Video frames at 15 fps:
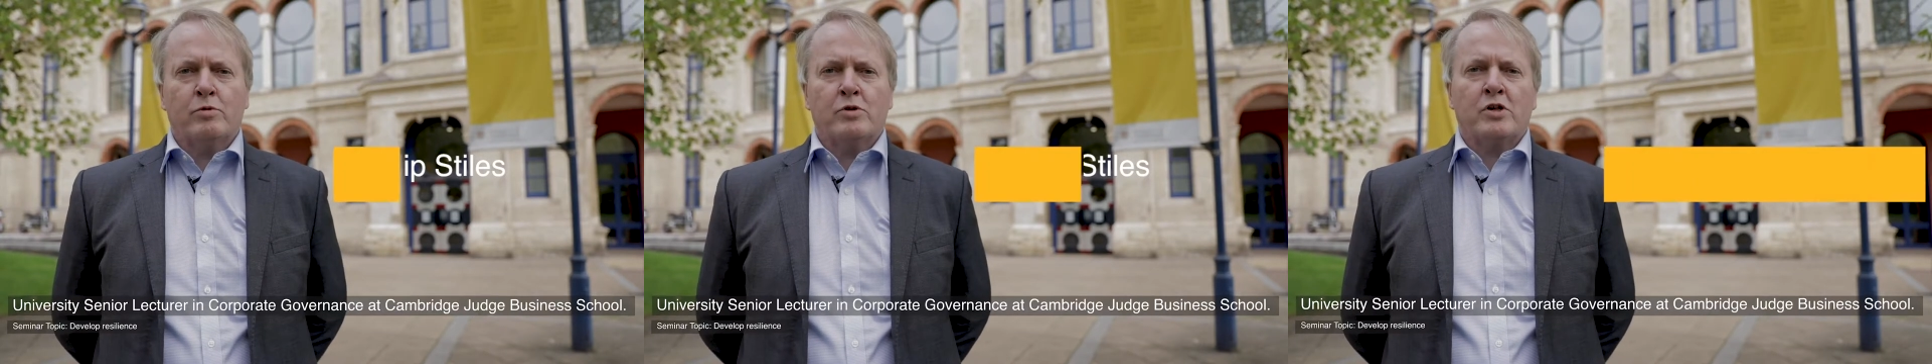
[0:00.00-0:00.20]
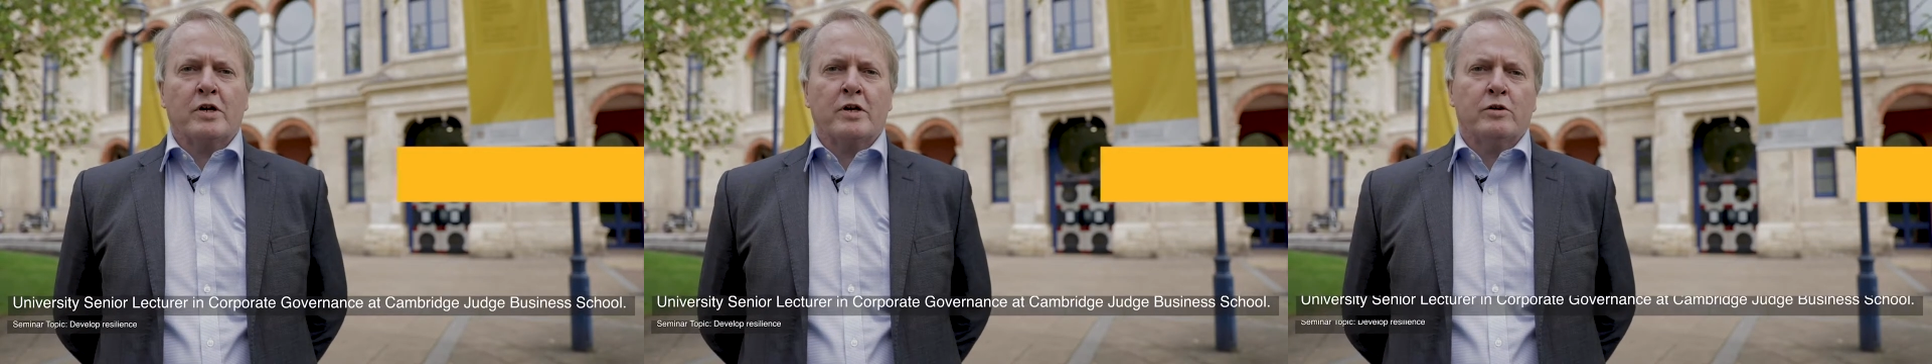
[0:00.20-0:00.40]

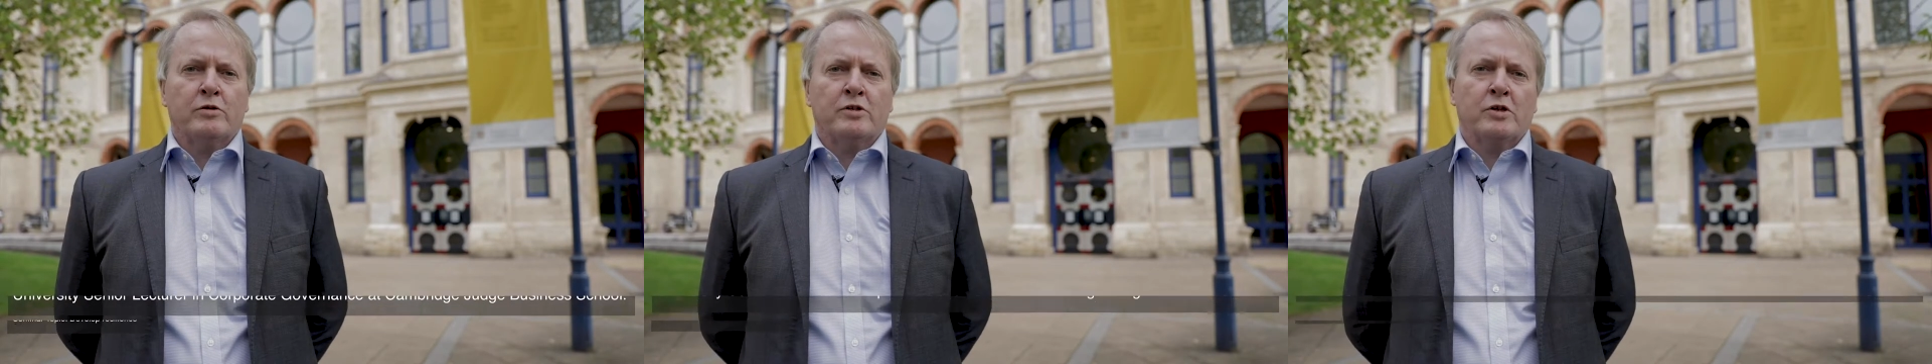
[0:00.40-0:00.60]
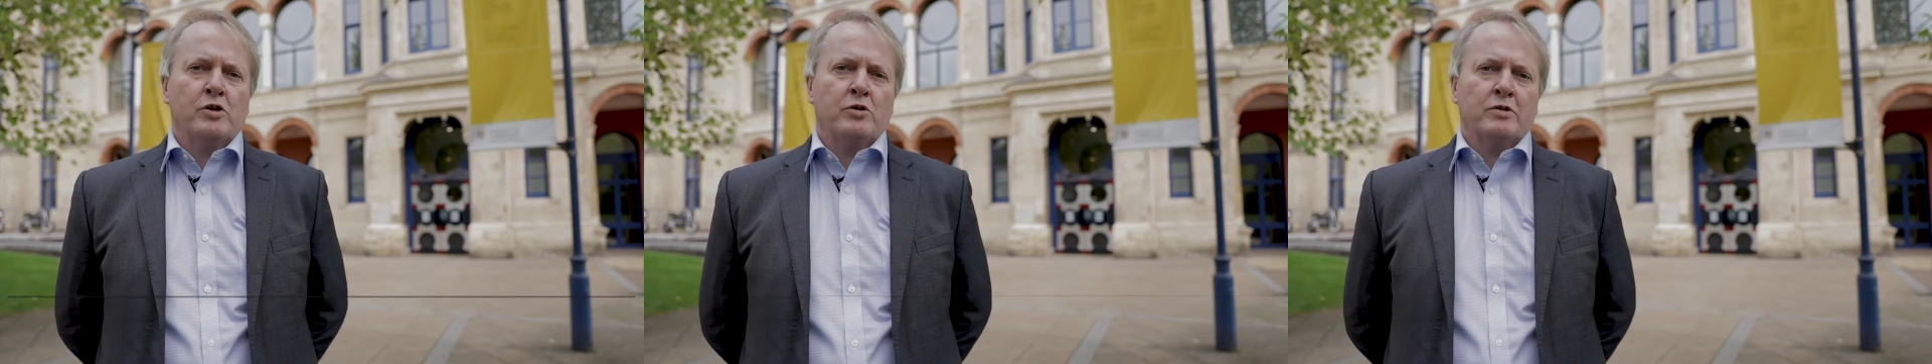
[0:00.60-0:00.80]
which
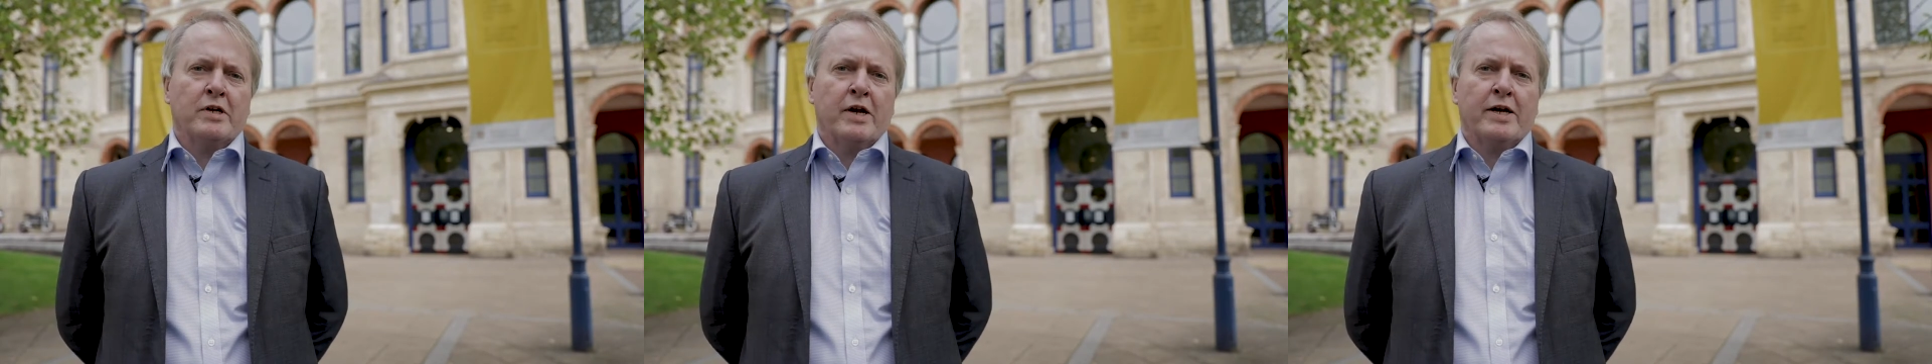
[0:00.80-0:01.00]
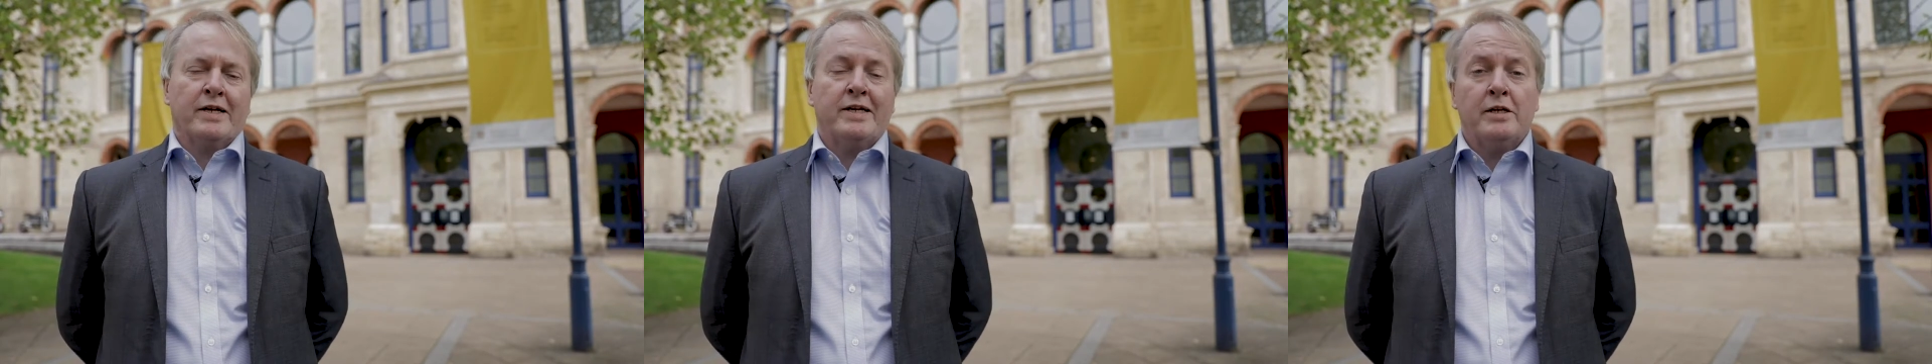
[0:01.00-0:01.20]
includes issues
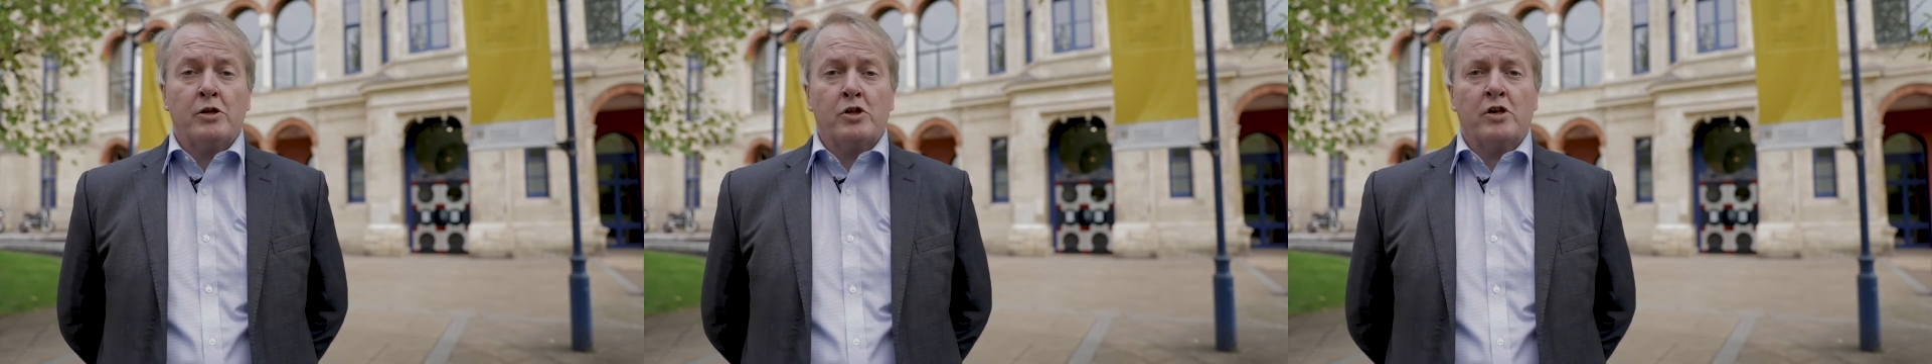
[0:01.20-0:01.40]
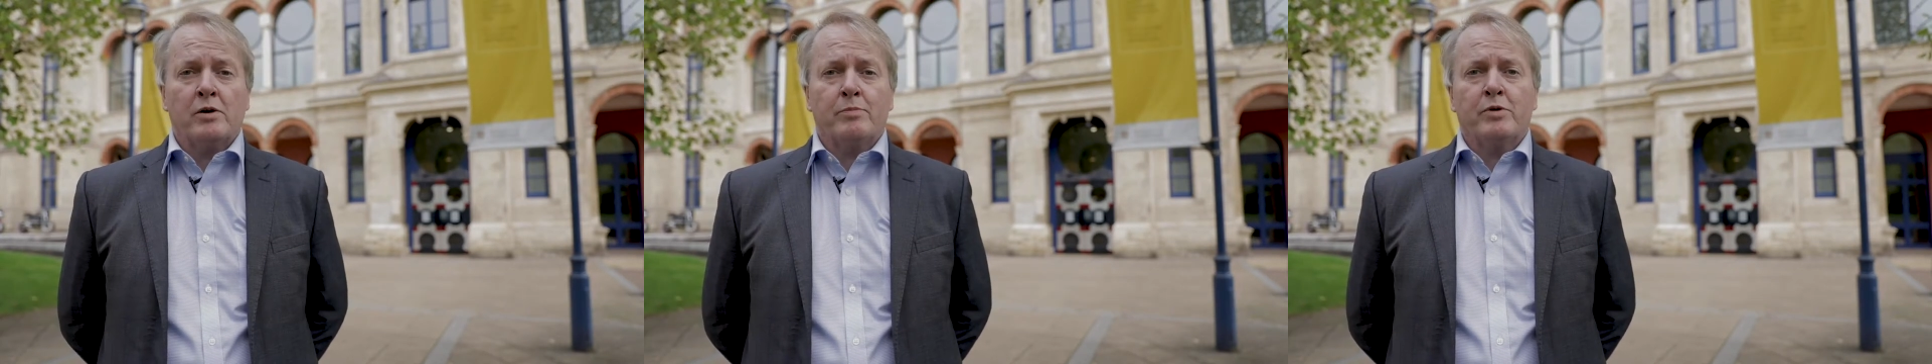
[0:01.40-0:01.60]
like
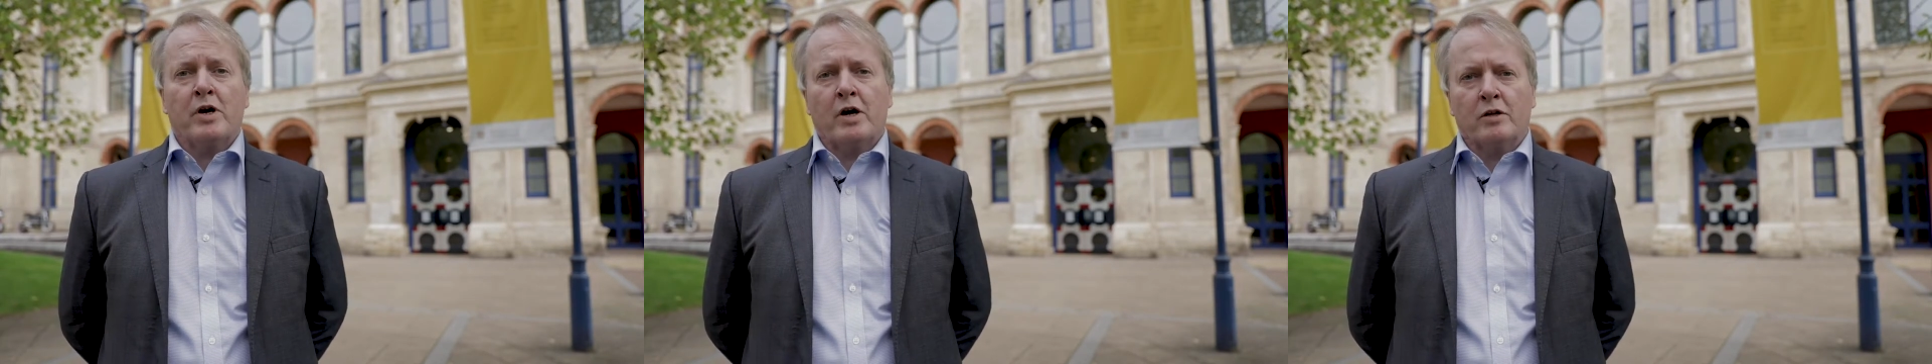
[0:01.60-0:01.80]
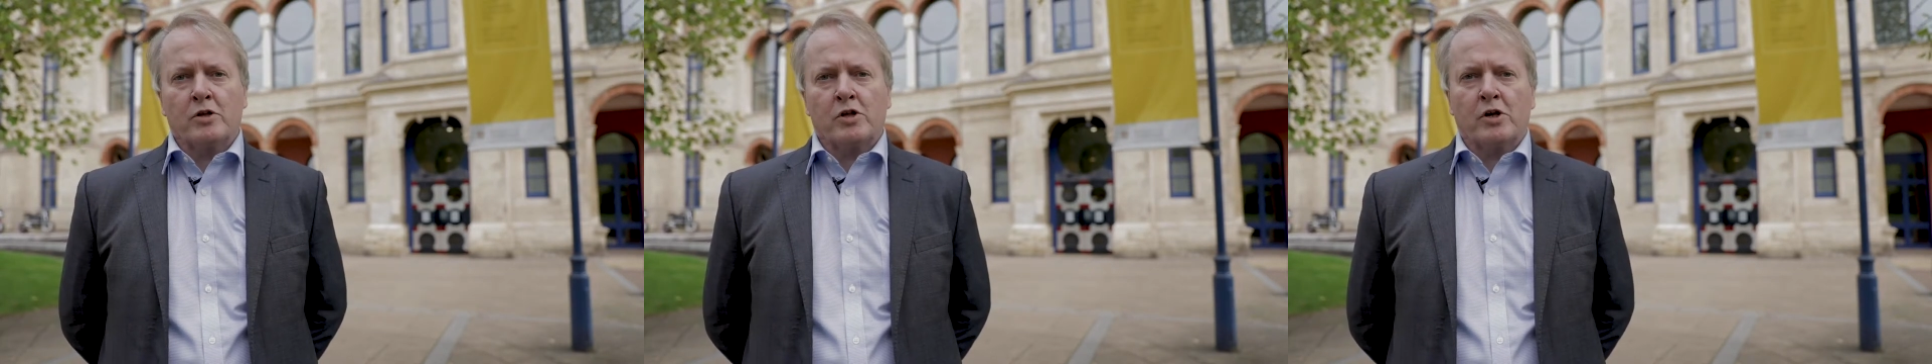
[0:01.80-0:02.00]
leadership,
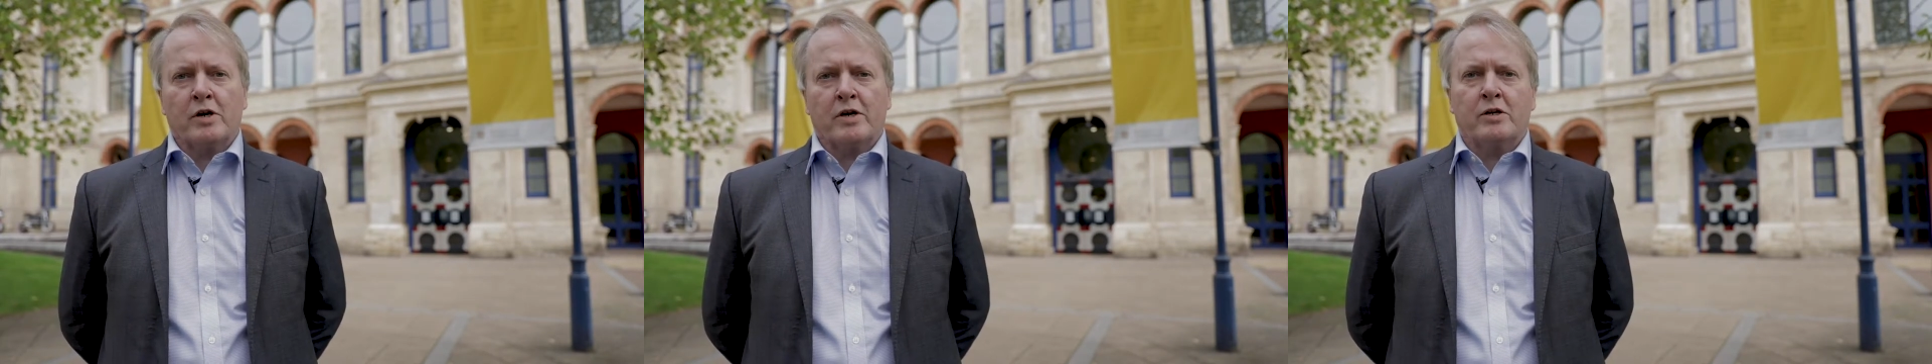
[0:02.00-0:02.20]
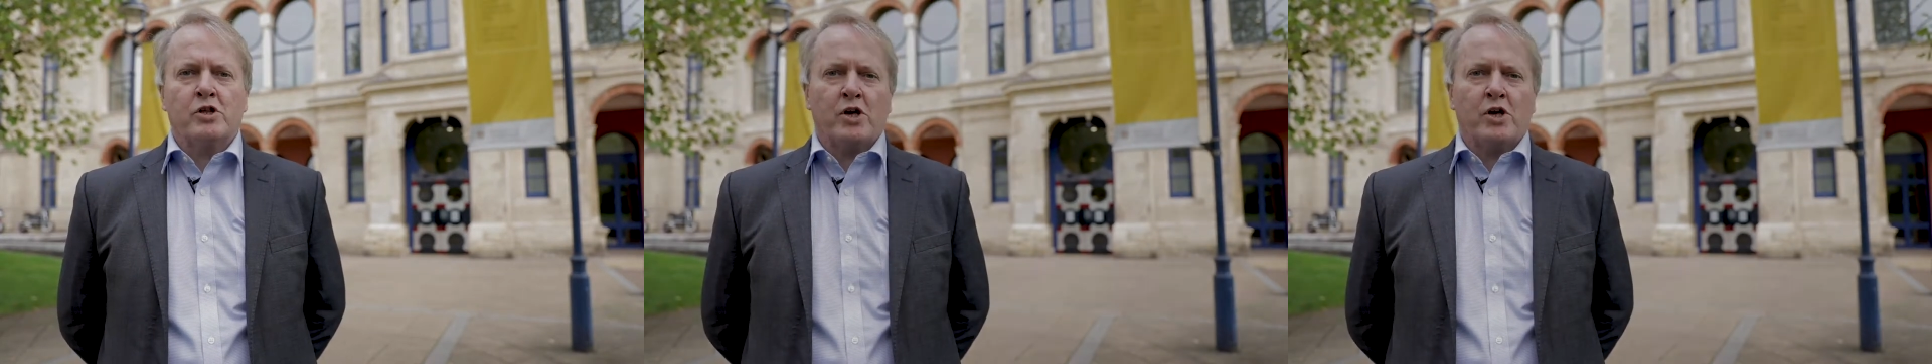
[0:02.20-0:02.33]
culture, and